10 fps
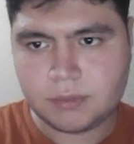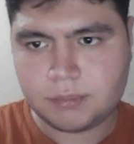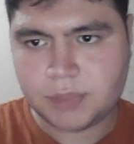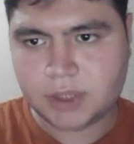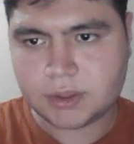
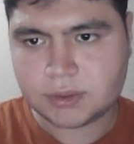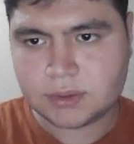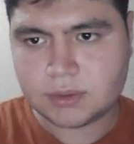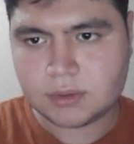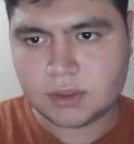
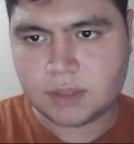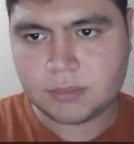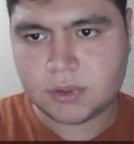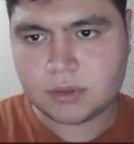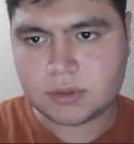Packet, let
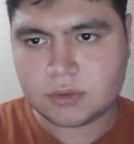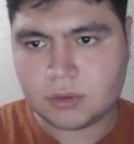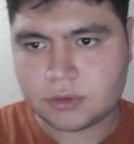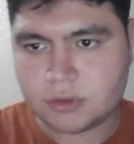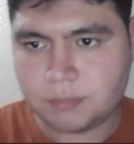me
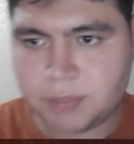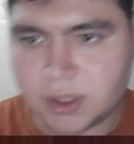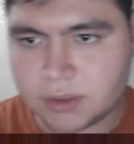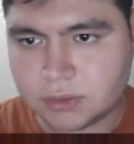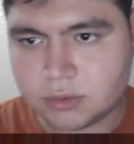search the
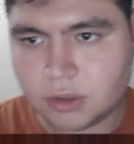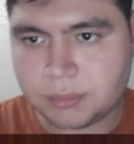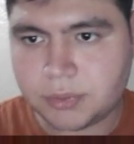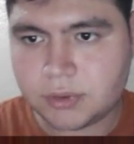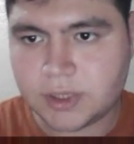packet
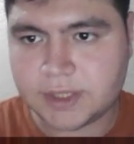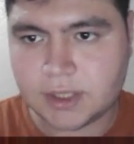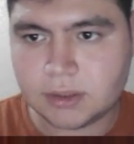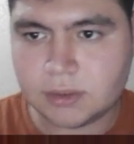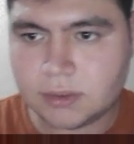drop again.